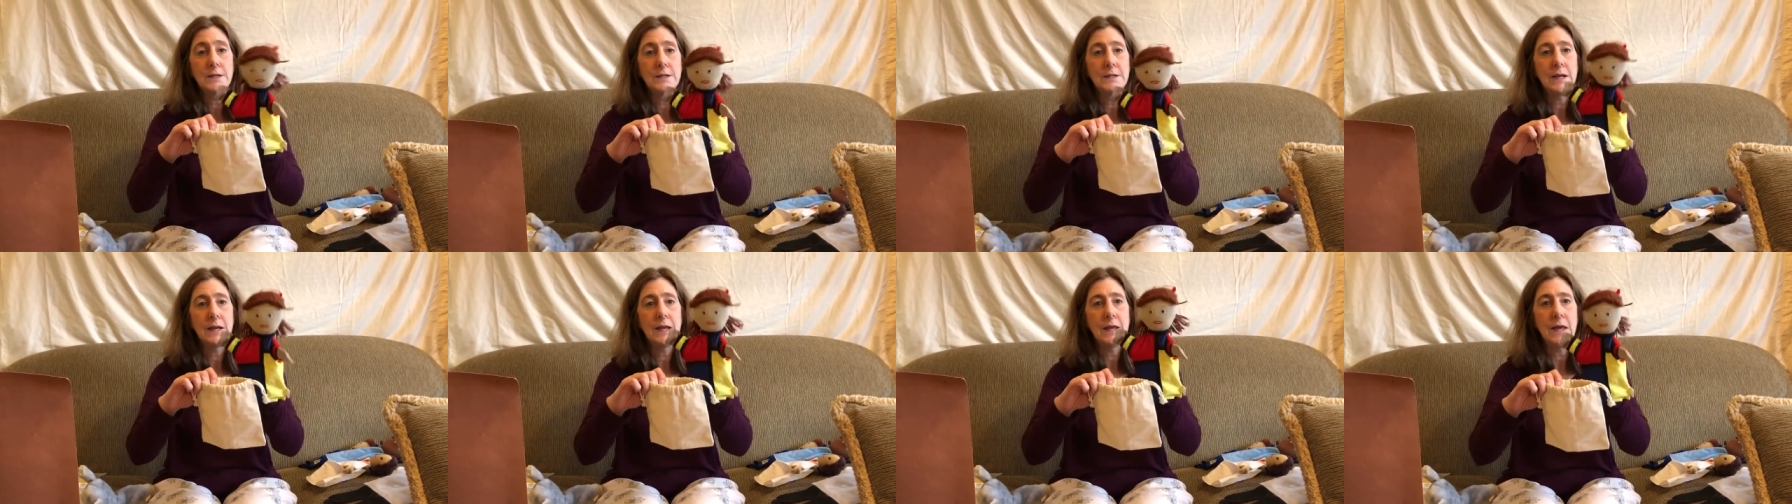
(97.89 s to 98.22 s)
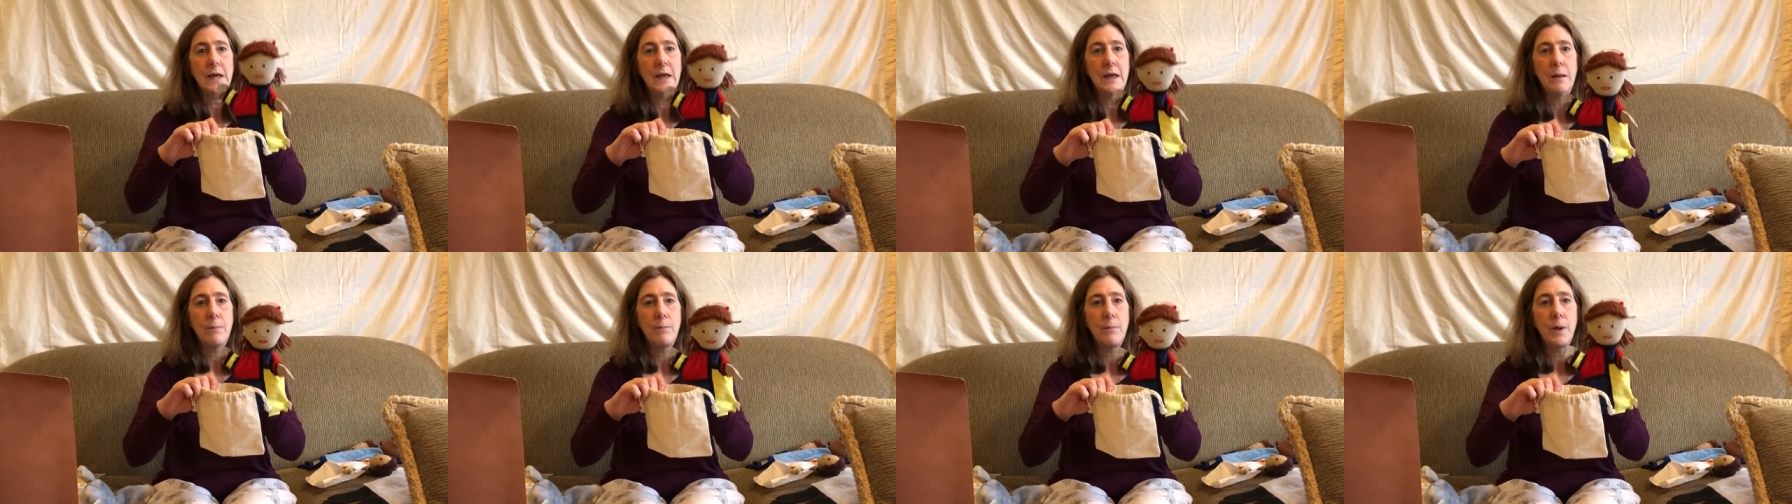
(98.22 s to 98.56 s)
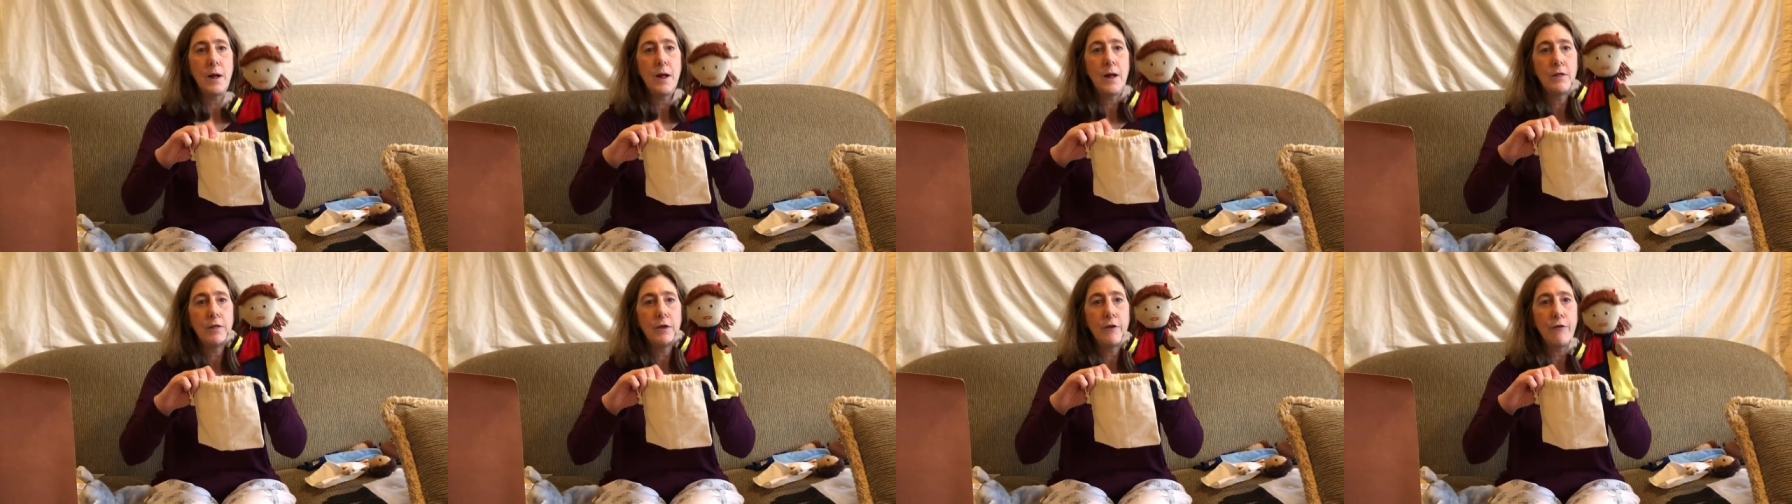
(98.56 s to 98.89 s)
to keep
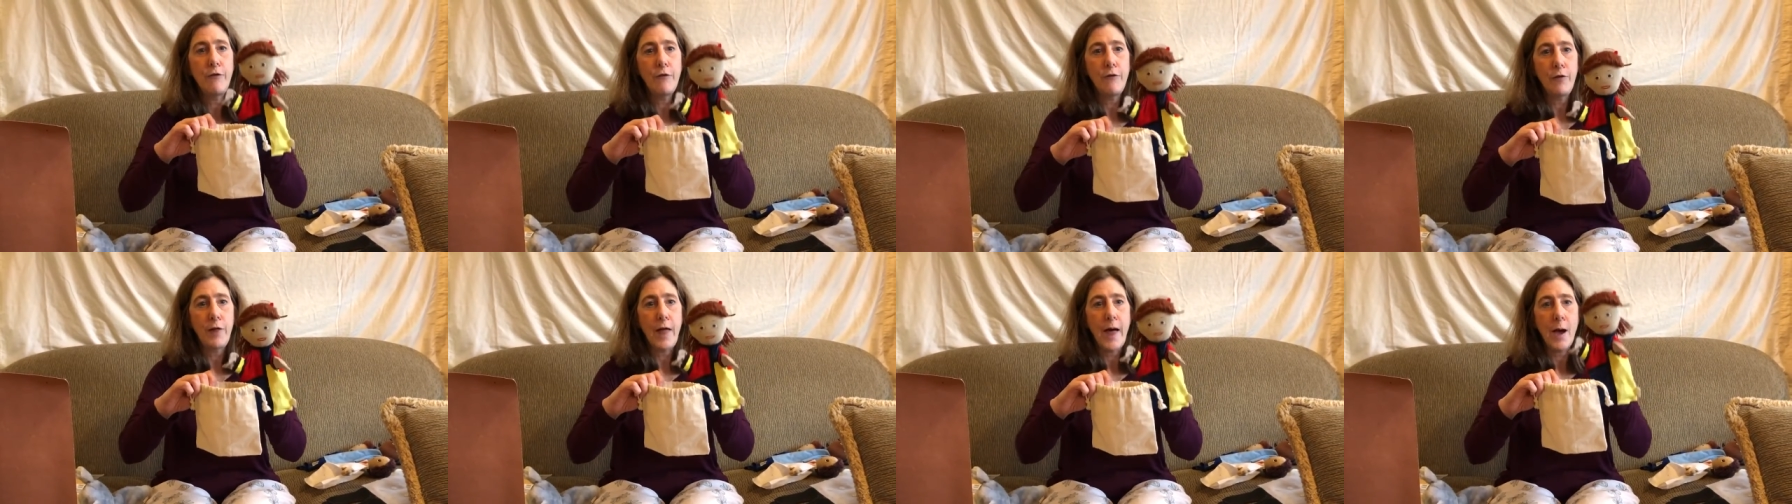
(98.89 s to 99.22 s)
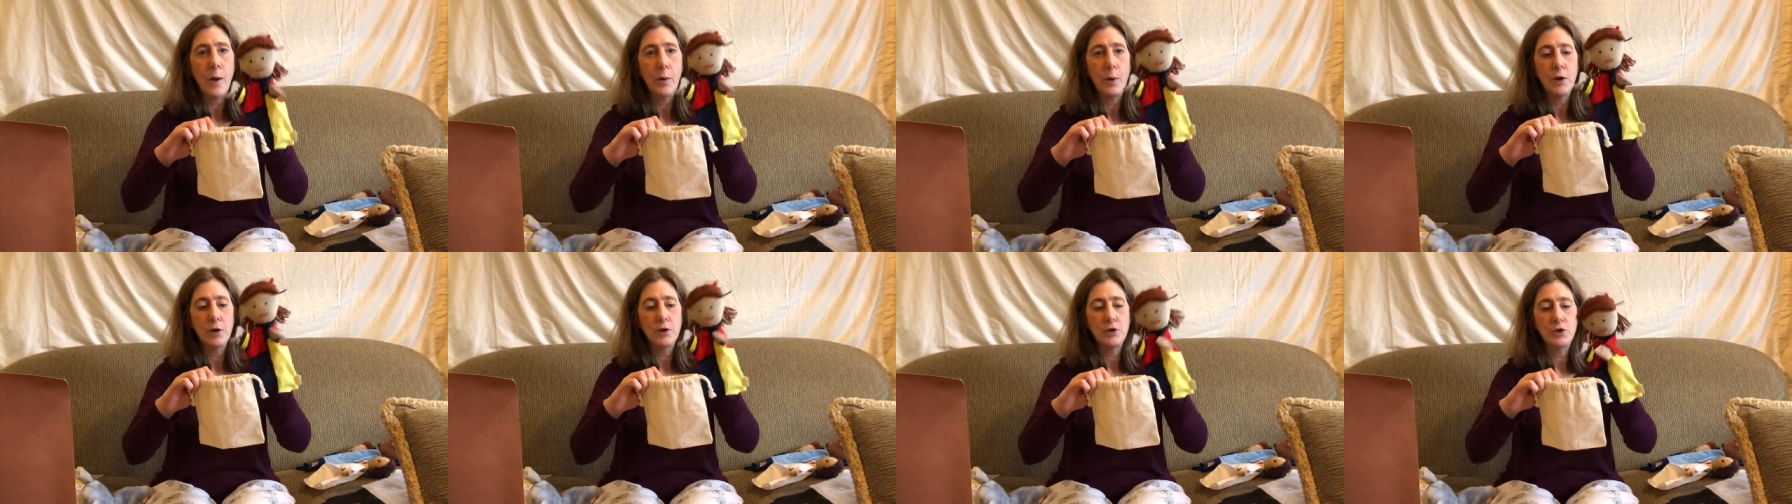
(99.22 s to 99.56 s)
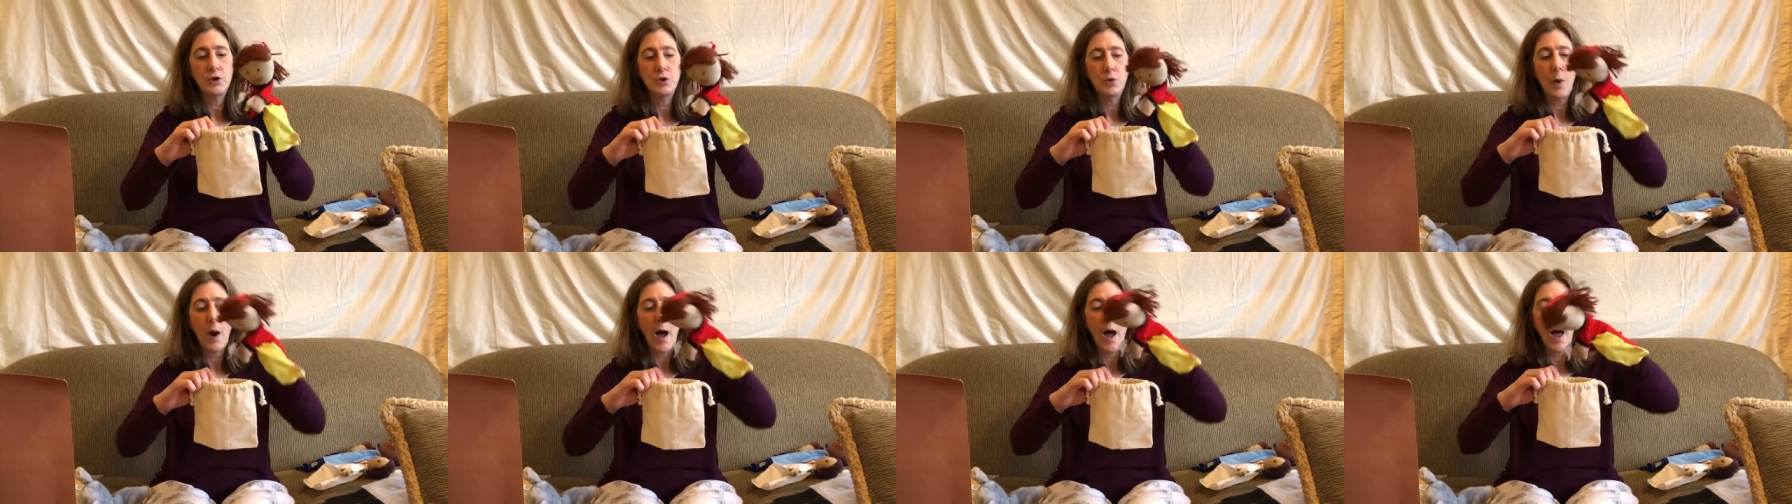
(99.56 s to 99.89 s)
the flour
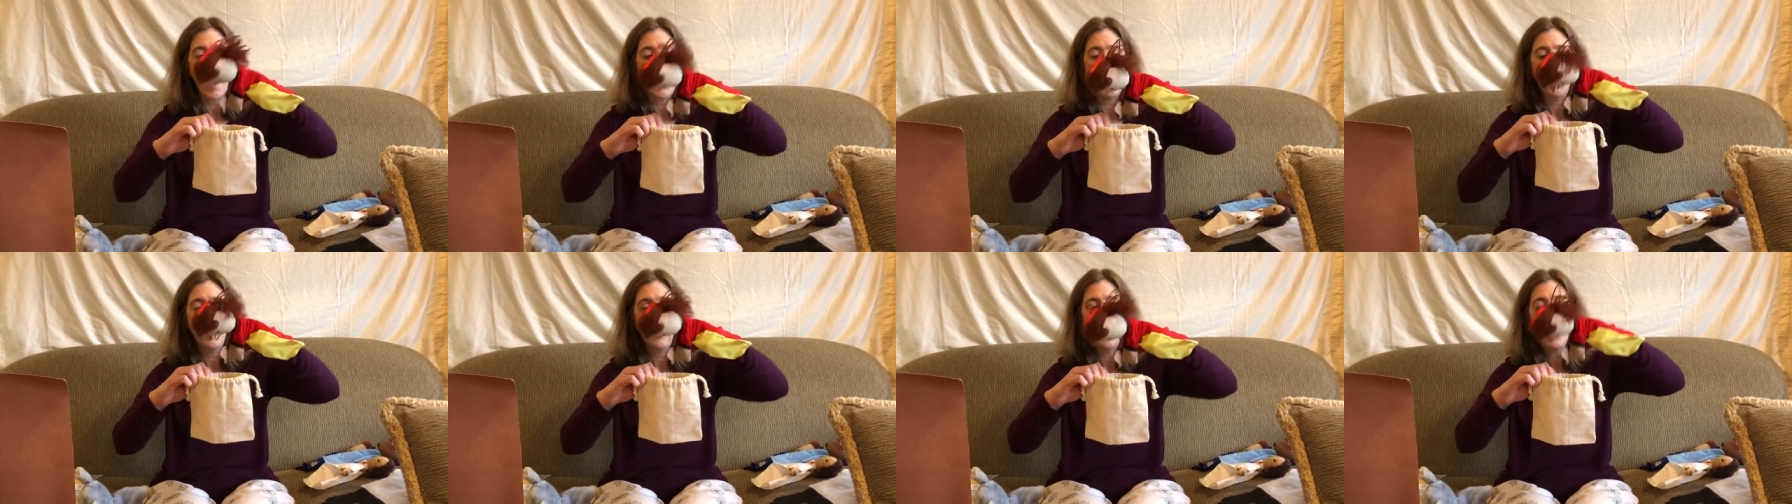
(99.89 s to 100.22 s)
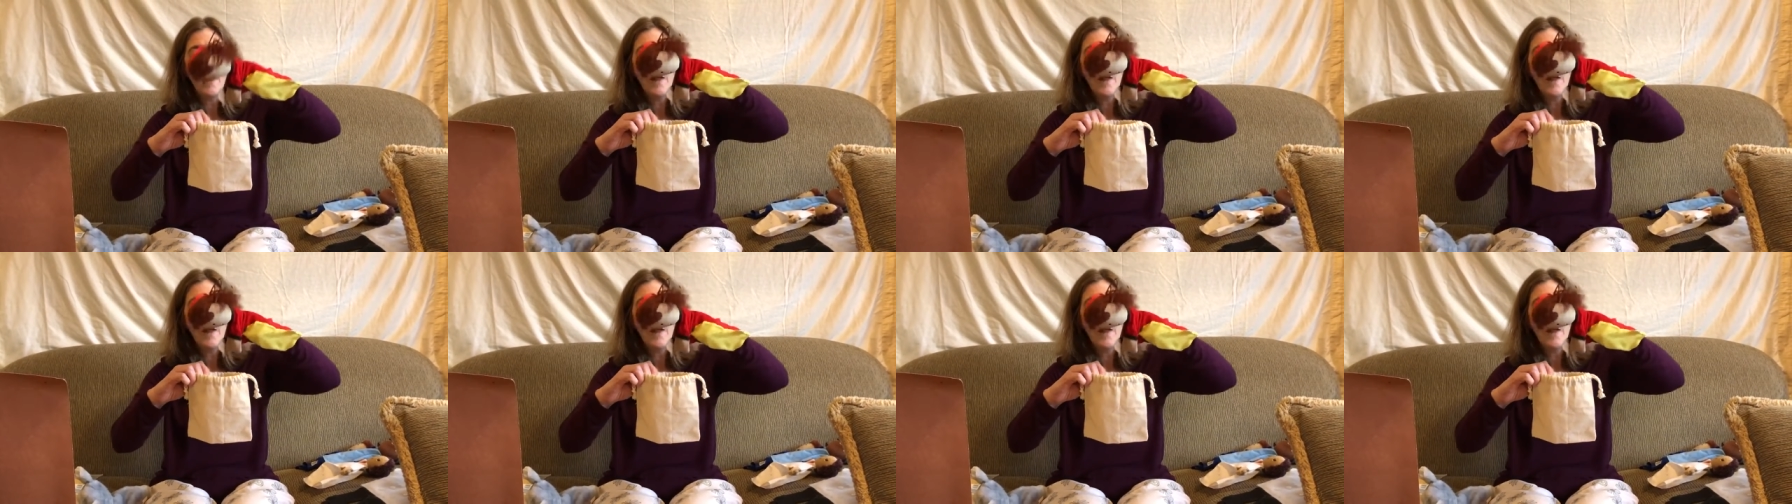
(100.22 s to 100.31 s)
dry.